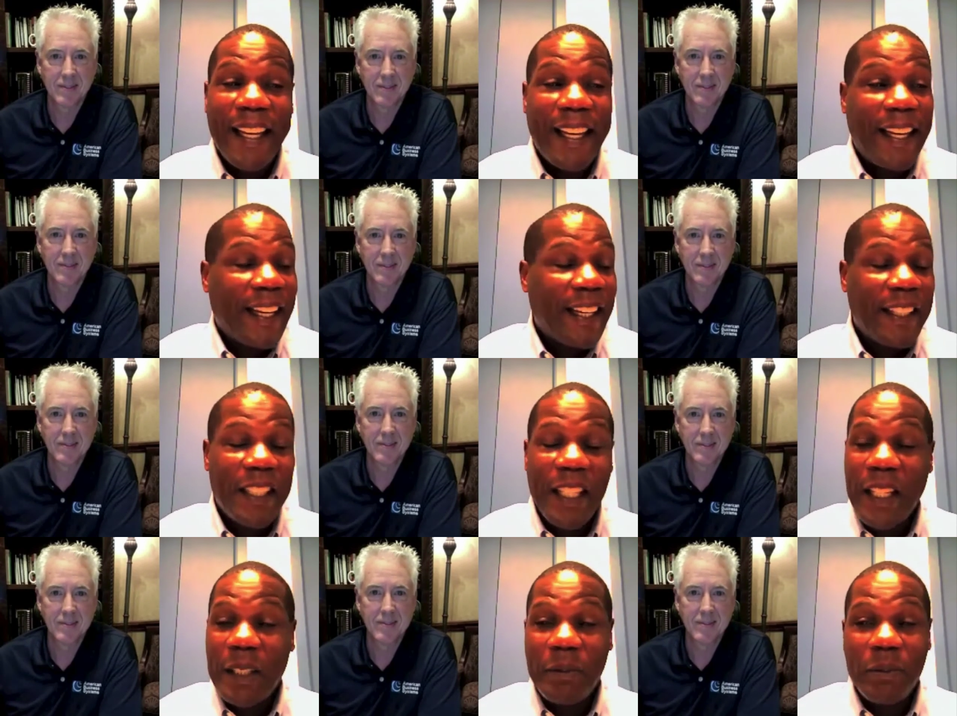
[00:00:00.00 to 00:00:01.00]
Speaker 1: And
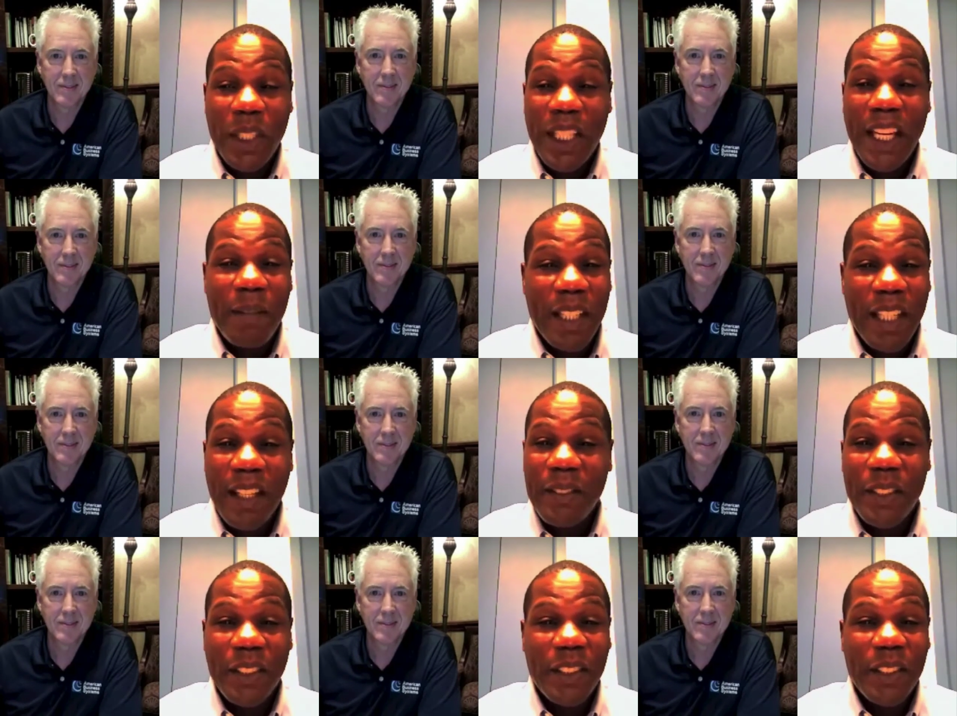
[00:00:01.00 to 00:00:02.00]
we came
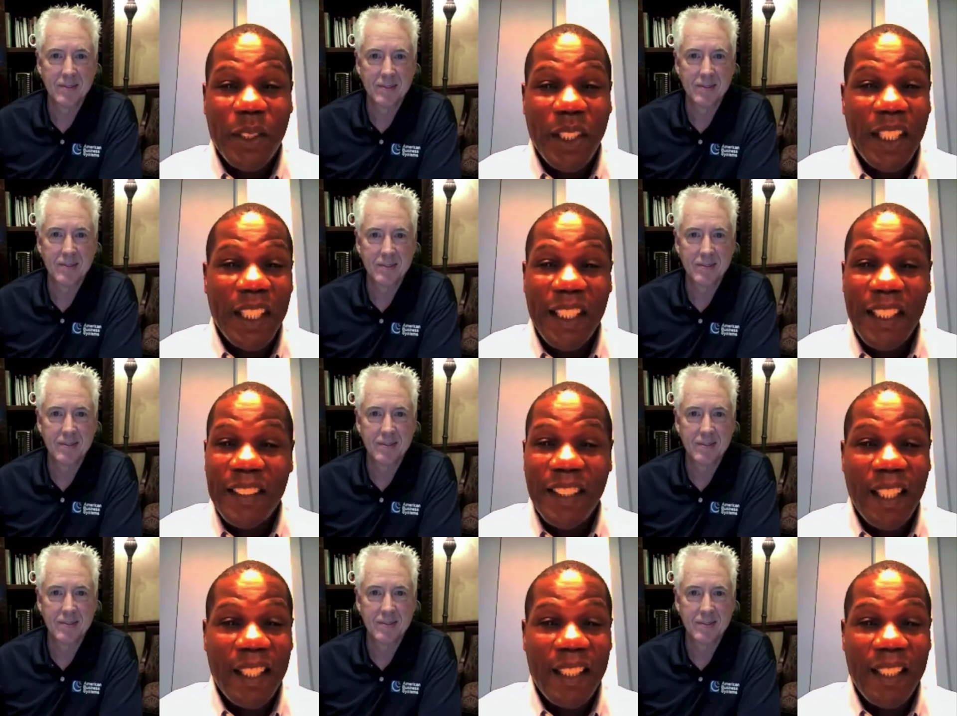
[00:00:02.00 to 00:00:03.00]
down, took the training,
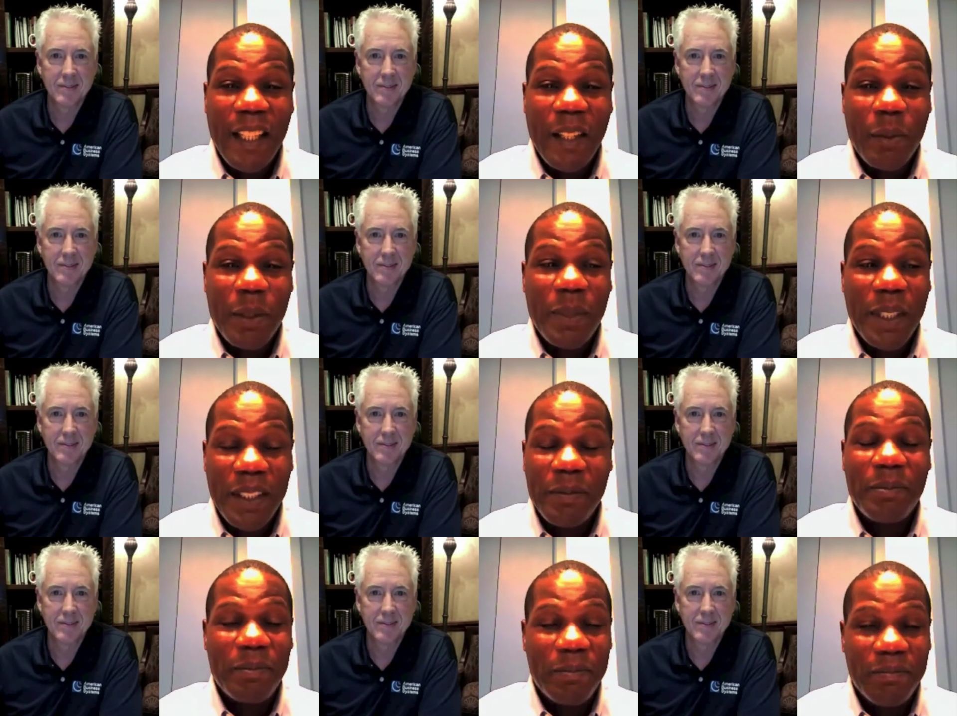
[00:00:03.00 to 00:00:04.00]
and we've
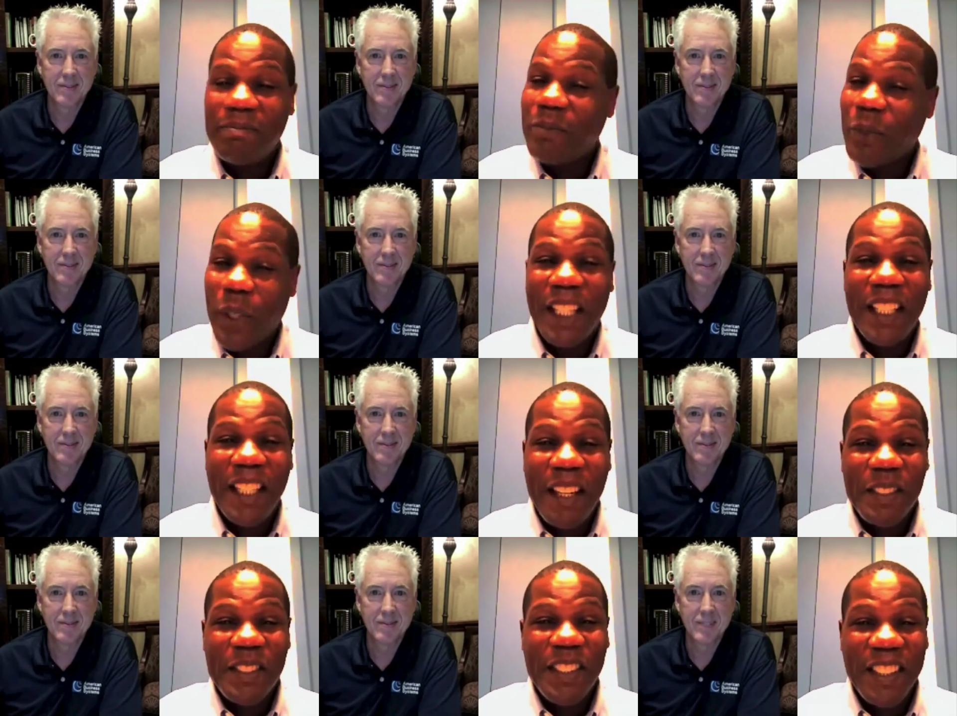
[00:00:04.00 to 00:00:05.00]
been working it
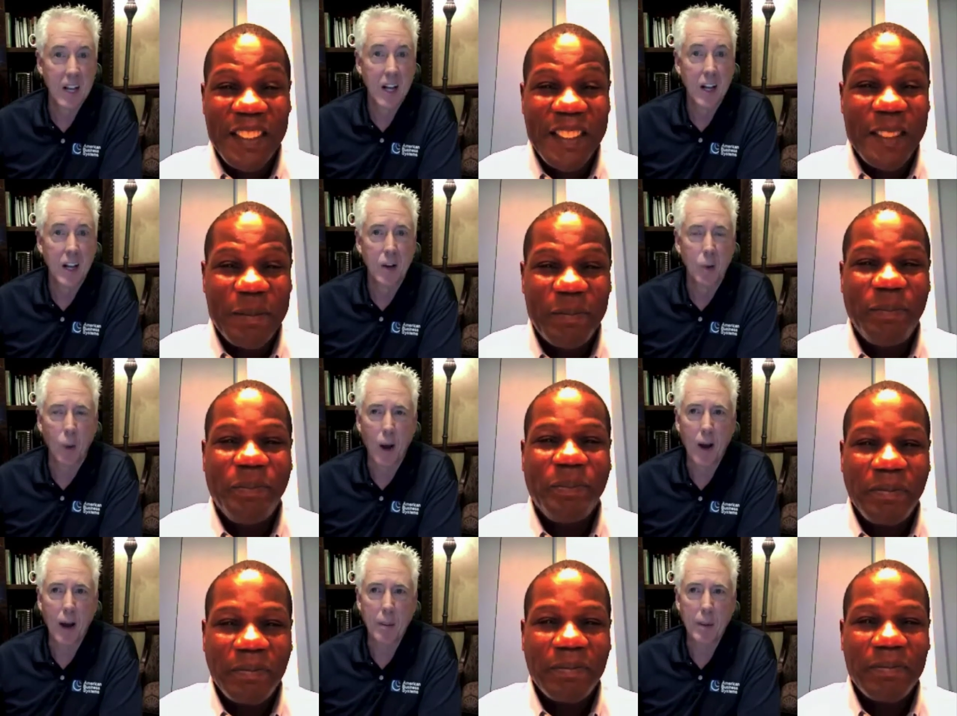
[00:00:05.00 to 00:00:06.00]
ever since.
Speaker 2: Wow,
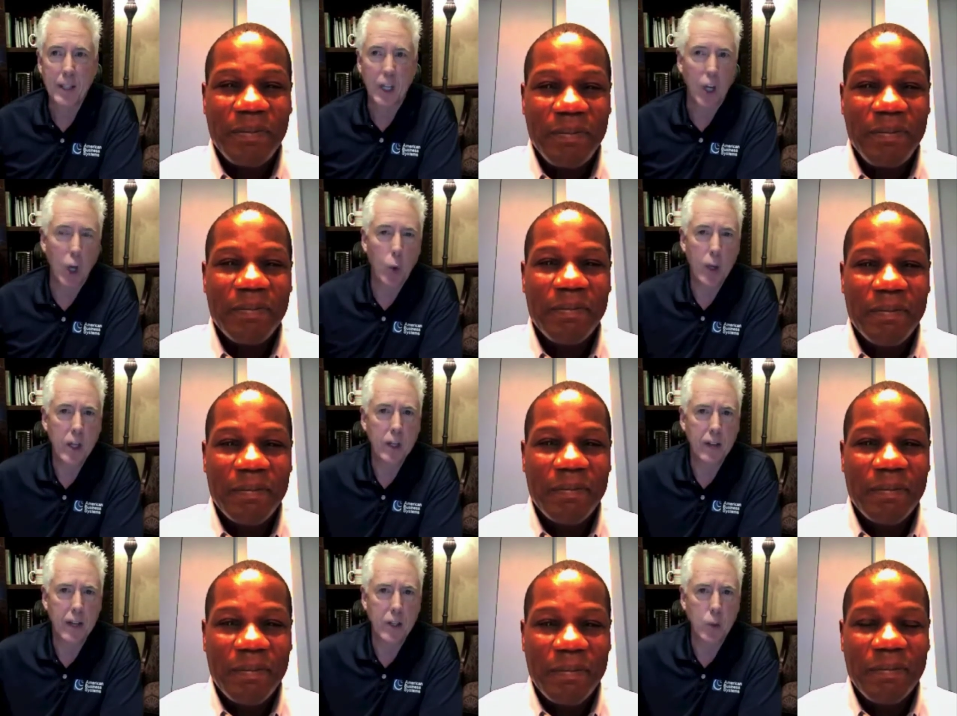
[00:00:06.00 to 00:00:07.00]
I'm at the low end of
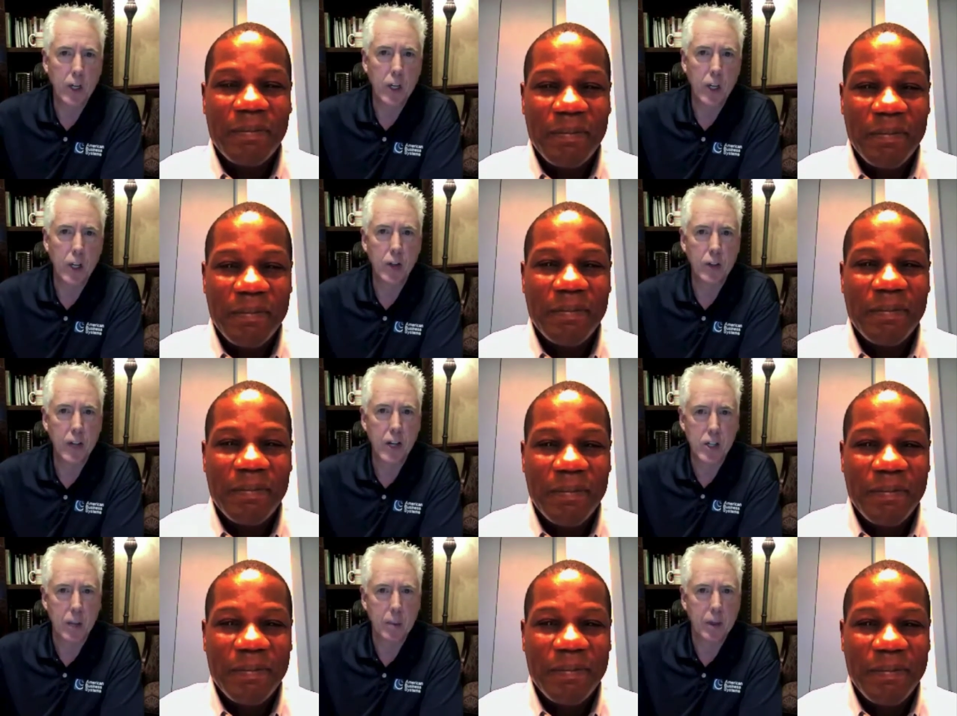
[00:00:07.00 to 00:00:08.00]
that 20 to
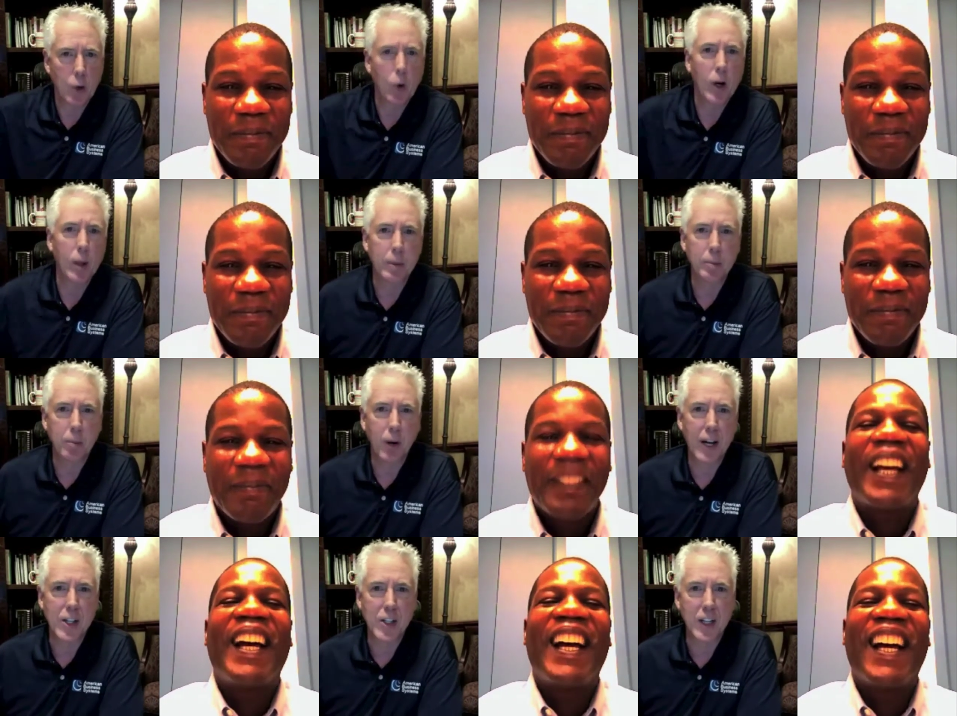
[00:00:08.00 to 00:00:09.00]
100,000. I better go up in
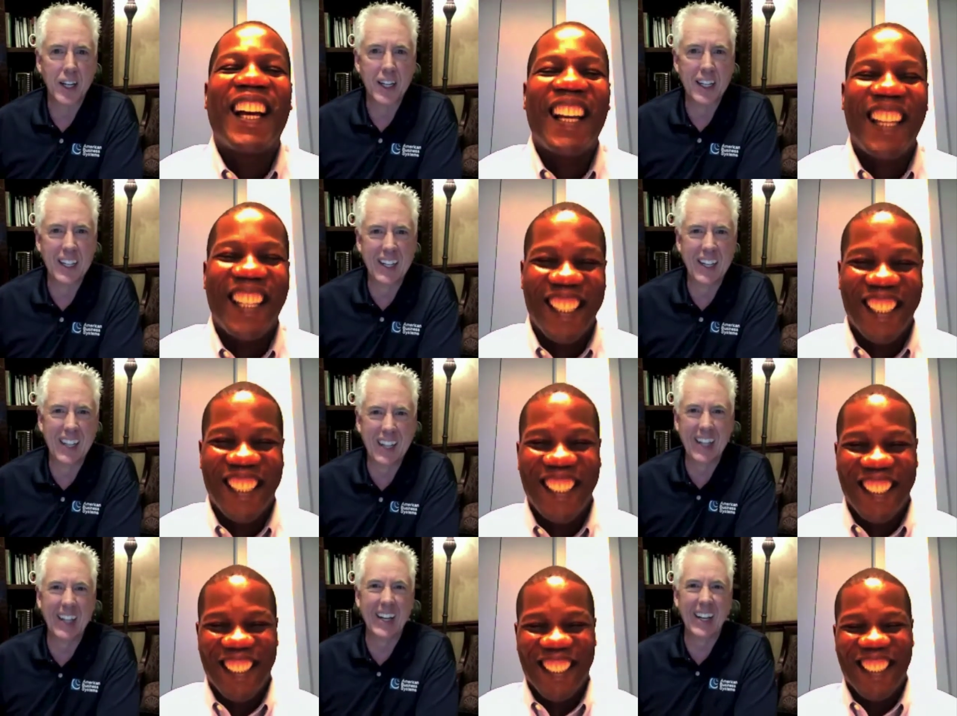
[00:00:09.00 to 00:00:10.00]
price.
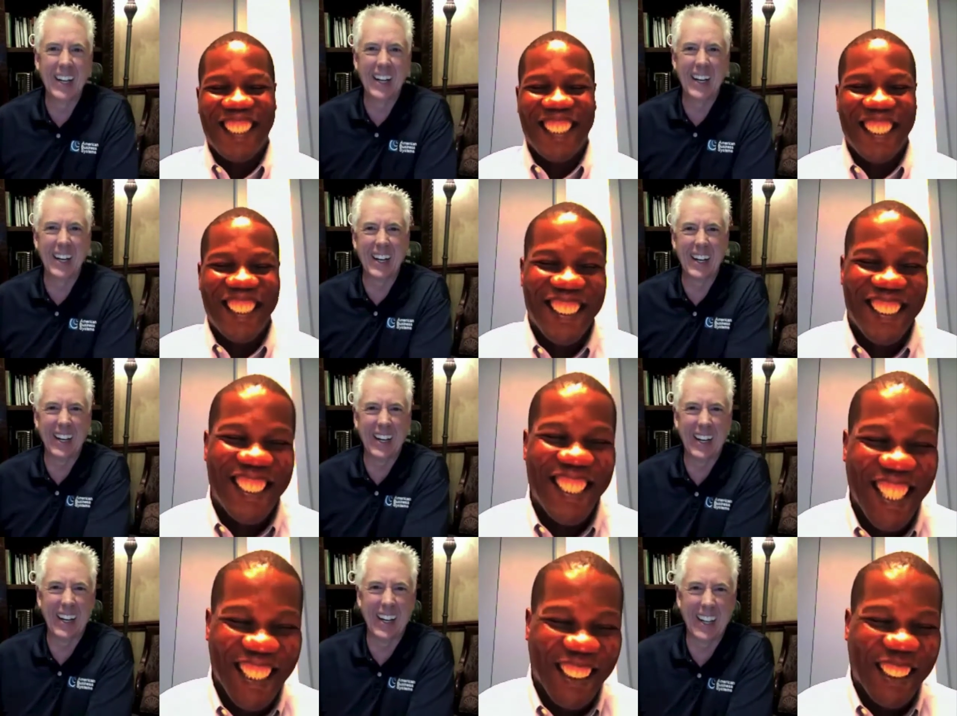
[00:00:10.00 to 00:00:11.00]

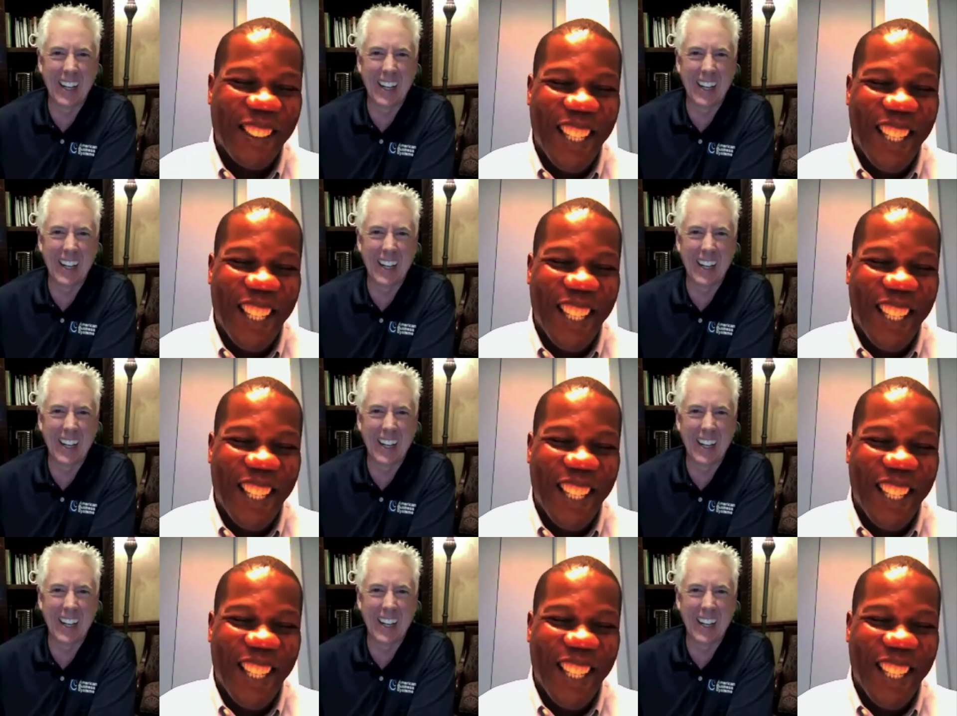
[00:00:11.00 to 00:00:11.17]
That's